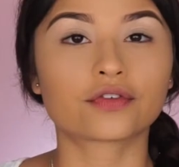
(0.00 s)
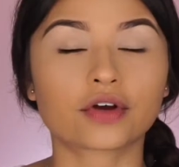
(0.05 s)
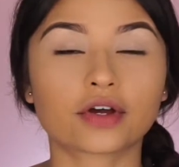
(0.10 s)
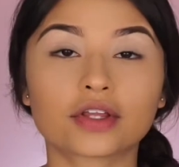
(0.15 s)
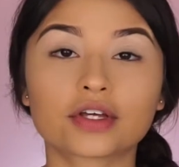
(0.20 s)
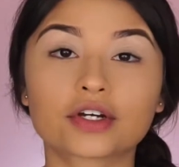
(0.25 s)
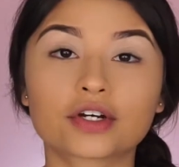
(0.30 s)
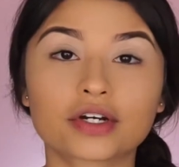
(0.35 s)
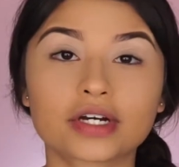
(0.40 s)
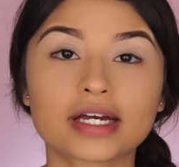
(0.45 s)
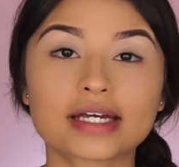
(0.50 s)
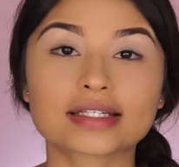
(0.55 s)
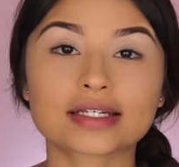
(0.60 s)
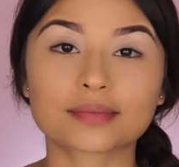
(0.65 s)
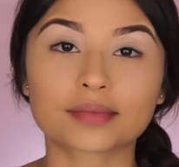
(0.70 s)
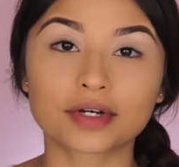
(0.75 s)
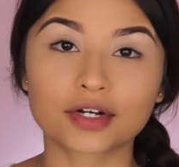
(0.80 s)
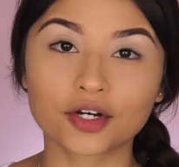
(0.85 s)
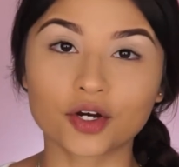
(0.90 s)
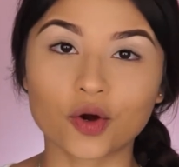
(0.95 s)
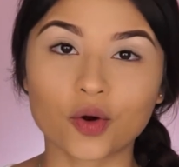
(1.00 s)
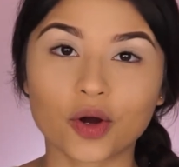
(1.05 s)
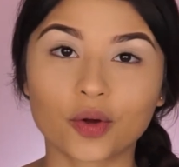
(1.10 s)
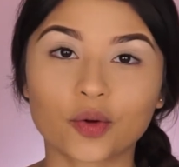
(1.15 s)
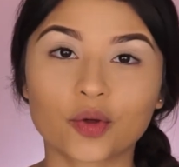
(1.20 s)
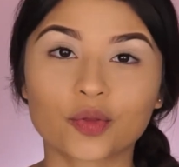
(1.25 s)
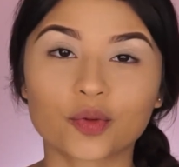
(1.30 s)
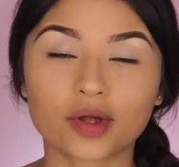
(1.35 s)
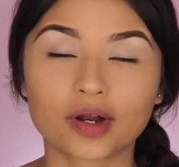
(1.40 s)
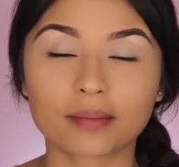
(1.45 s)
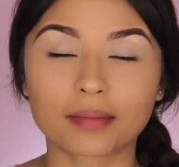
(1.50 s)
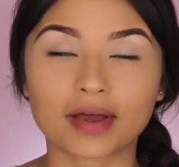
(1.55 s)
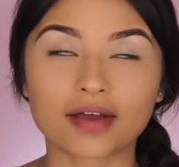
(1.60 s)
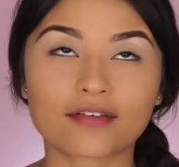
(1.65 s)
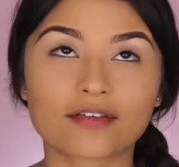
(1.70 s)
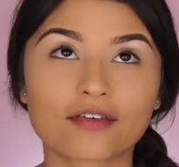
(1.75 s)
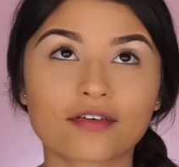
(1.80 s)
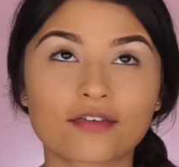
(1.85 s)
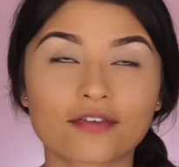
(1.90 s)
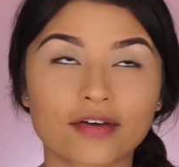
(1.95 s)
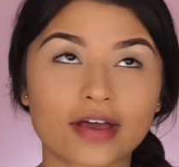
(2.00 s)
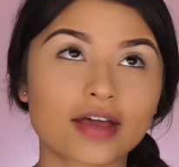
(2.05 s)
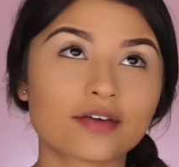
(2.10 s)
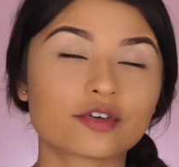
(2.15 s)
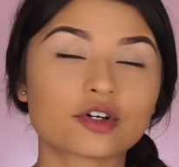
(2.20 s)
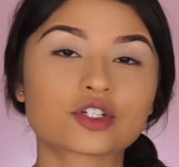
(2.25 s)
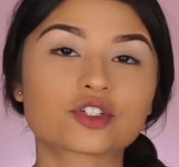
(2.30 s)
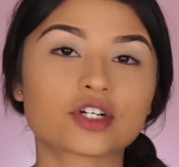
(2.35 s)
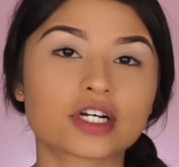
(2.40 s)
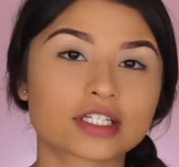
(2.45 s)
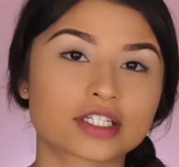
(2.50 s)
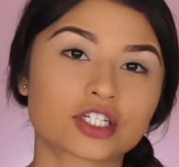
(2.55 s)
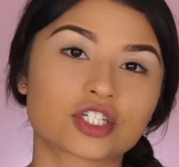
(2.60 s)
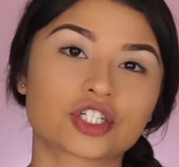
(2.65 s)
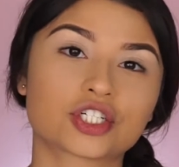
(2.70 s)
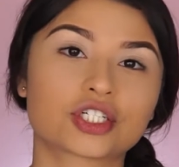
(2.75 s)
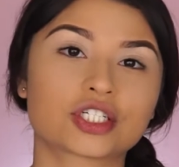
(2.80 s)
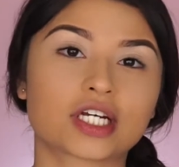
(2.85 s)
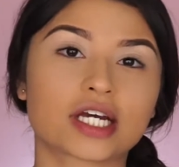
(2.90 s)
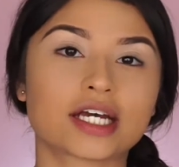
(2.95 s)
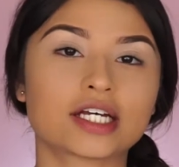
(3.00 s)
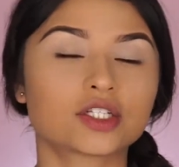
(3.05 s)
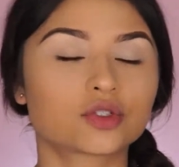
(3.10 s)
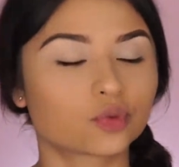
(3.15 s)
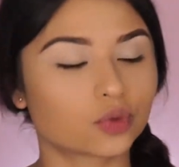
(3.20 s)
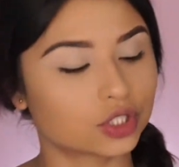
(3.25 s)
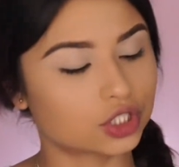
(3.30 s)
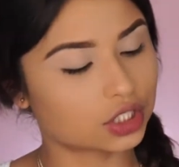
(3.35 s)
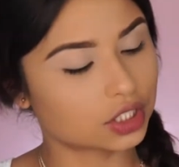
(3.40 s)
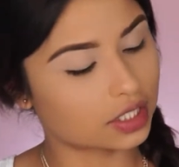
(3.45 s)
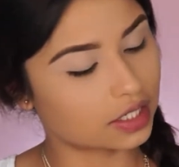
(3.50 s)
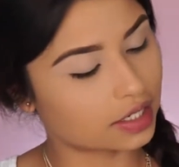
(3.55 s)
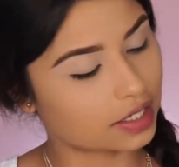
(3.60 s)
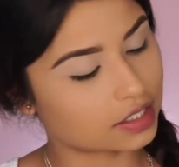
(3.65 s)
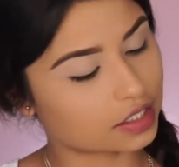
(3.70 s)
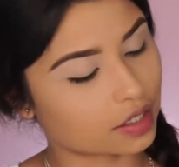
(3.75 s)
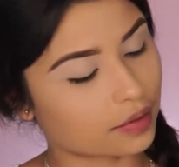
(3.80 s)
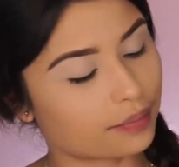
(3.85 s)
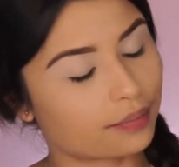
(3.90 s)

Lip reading: For the crease, I'm gonna go in with one of my favorite transition shades, which is